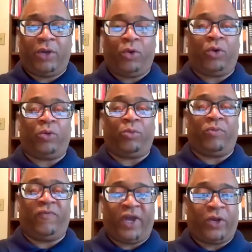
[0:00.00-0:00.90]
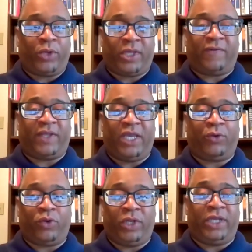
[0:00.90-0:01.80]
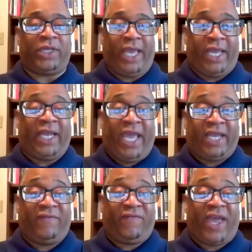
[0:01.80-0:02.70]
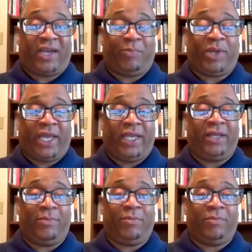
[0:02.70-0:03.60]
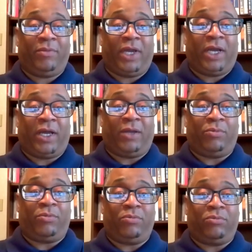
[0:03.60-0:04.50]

were veterans of the Negro Leagues and had, in fact, played uh,